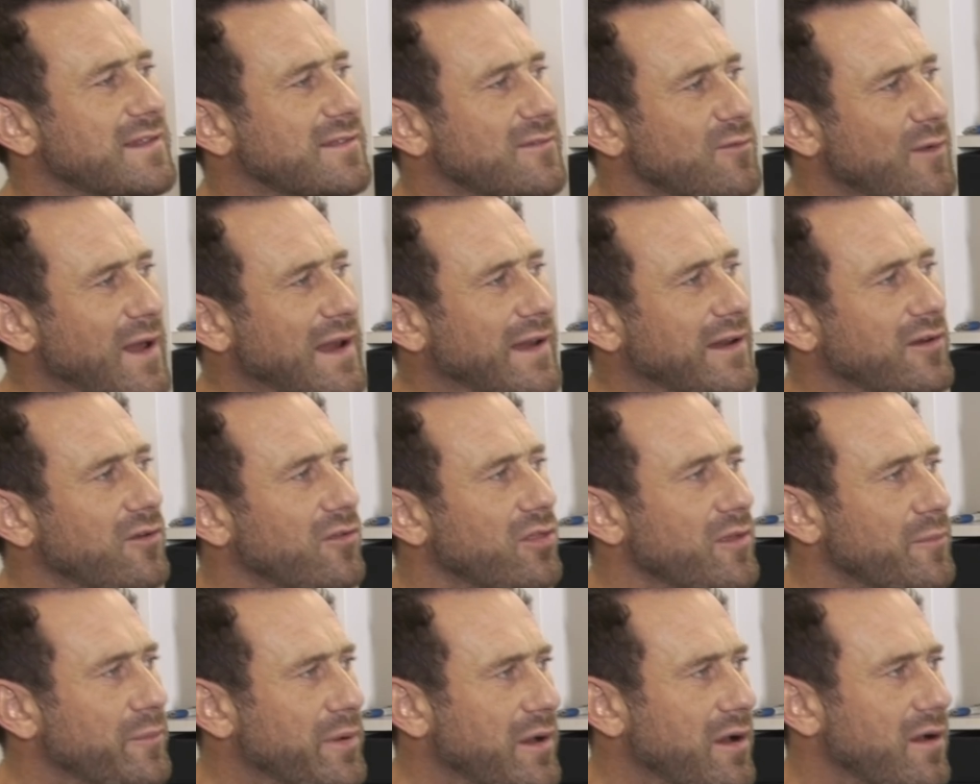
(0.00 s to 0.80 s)
dwelling
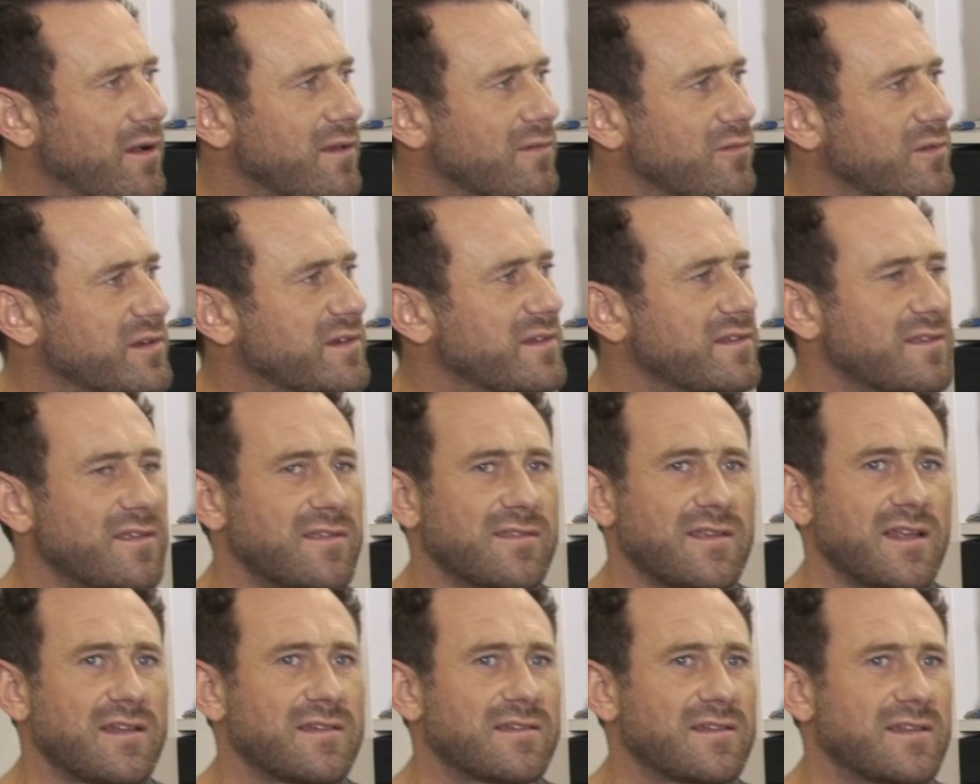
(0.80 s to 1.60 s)
on the past, which is
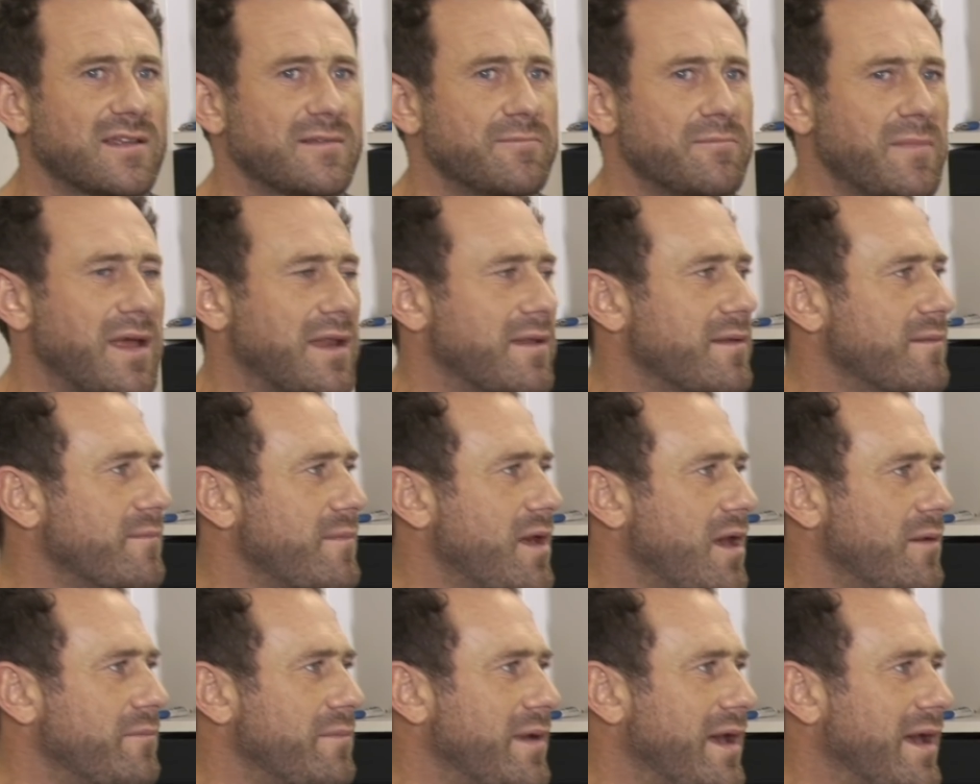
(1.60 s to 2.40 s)
essentially
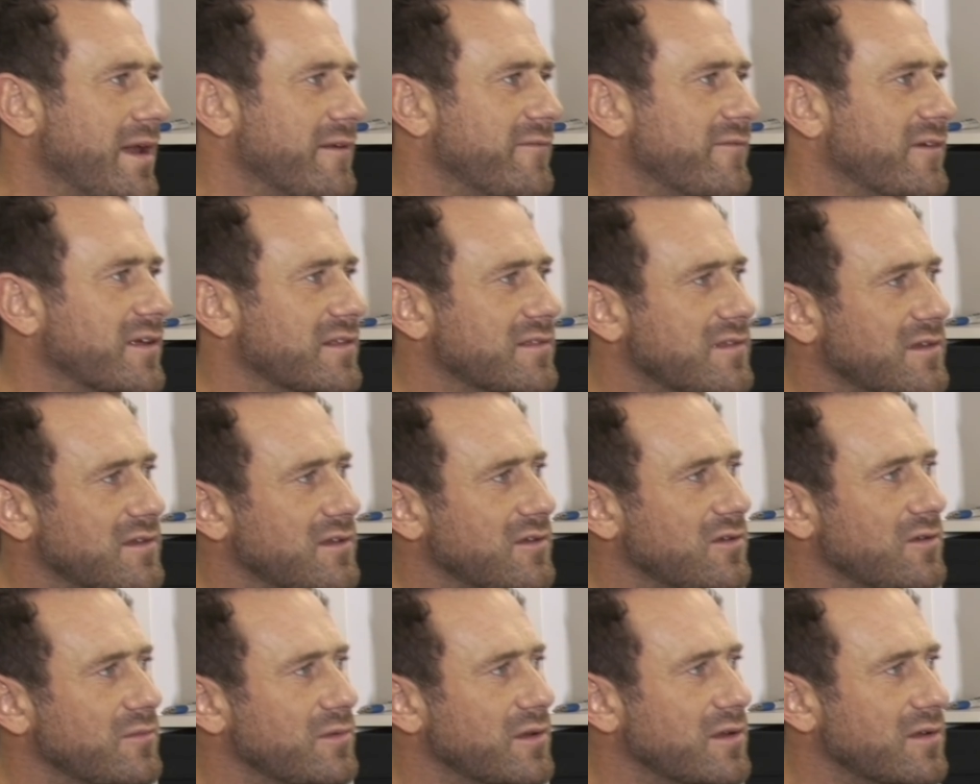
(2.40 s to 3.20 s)
a mad thing to
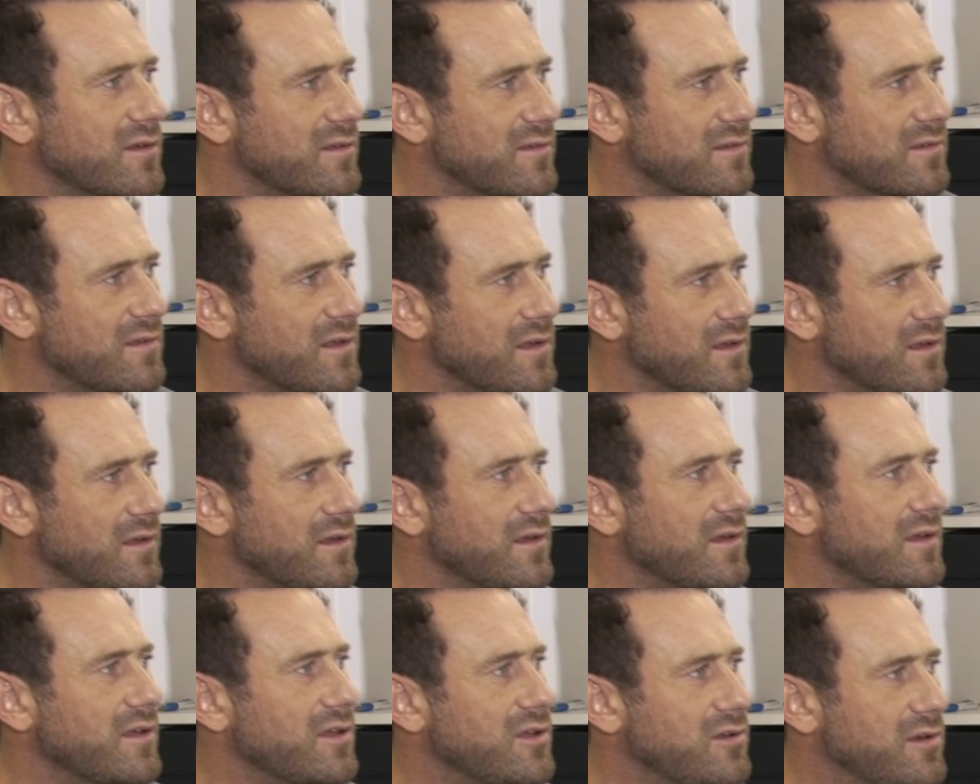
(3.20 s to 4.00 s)
do because
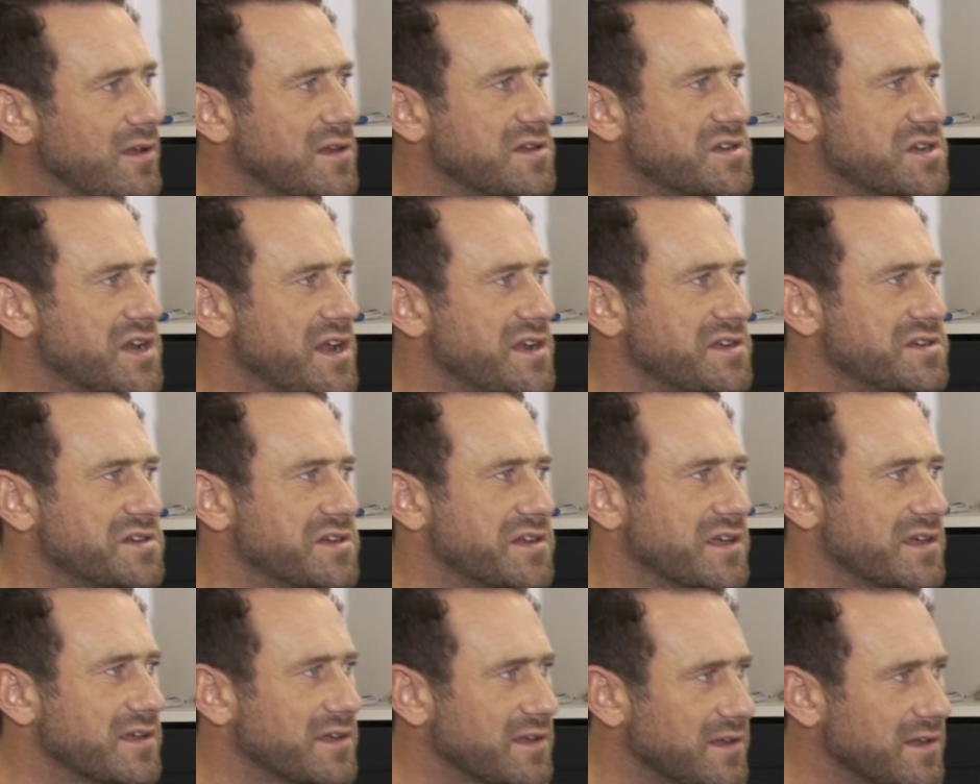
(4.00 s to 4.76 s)
you ain't changing it.